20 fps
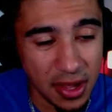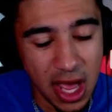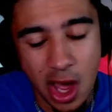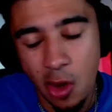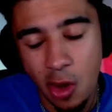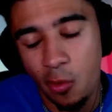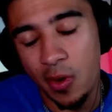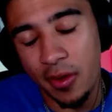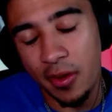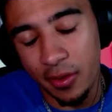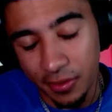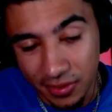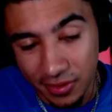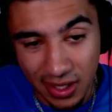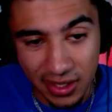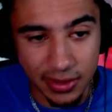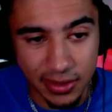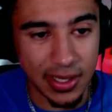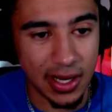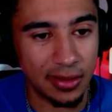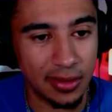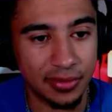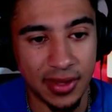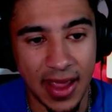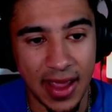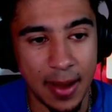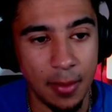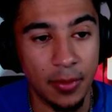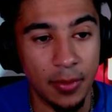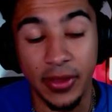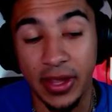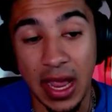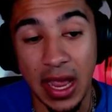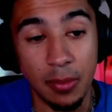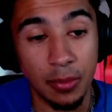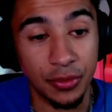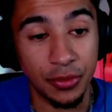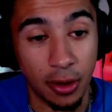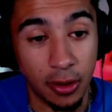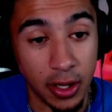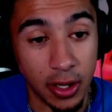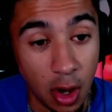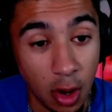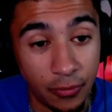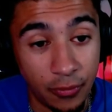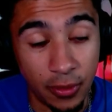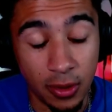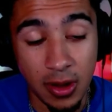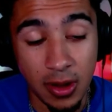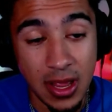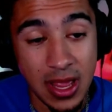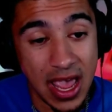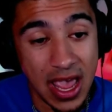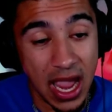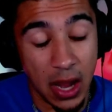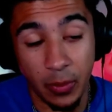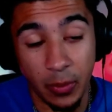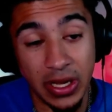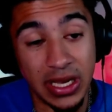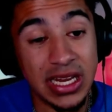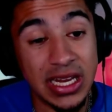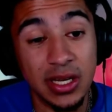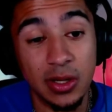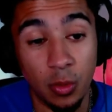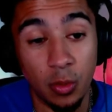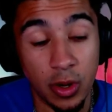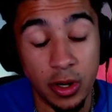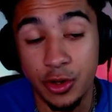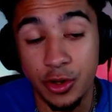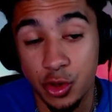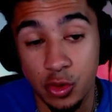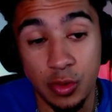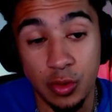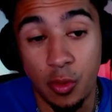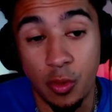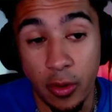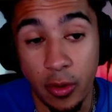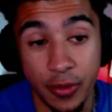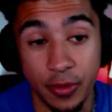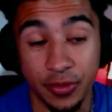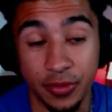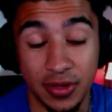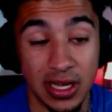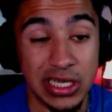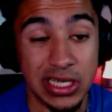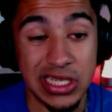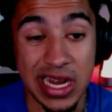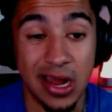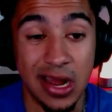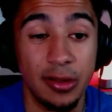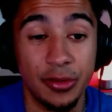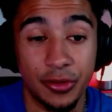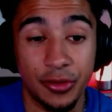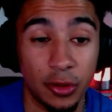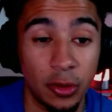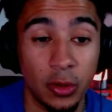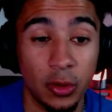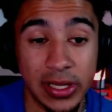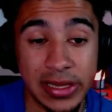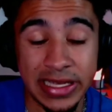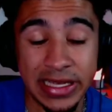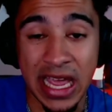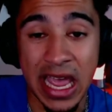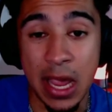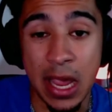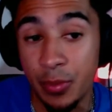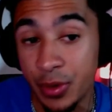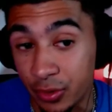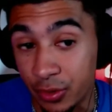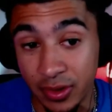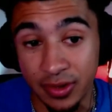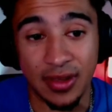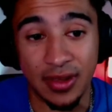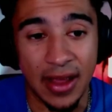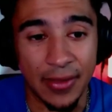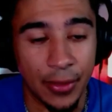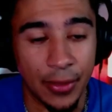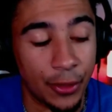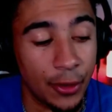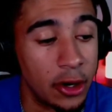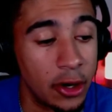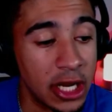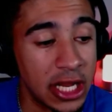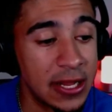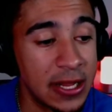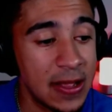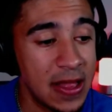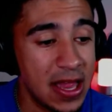One of those touchdowns came when the game was already over, and we needed 1 or 2 more of those touchdowns early in the game when you're inside the 30.